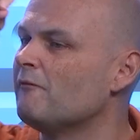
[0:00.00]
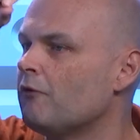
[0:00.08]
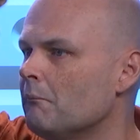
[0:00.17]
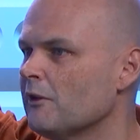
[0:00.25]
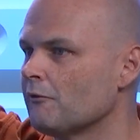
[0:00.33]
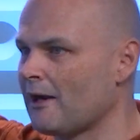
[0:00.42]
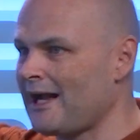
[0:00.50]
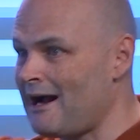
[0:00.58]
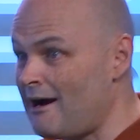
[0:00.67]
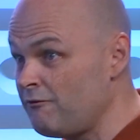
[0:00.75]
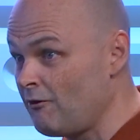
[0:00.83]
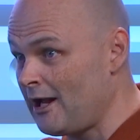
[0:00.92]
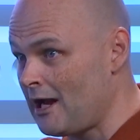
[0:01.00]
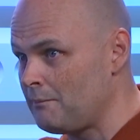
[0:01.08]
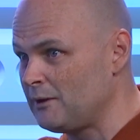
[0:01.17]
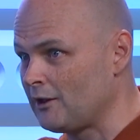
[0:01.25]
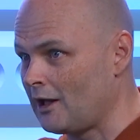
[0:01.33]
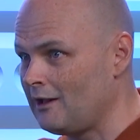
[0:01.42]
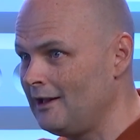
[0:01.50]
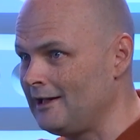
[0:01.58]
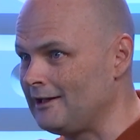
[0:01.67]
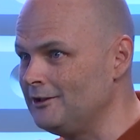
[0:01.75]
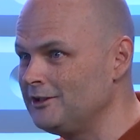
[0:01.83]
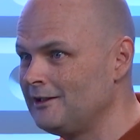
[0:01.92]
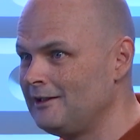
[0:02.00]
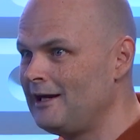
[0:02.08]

perform the recovery up in the cloud,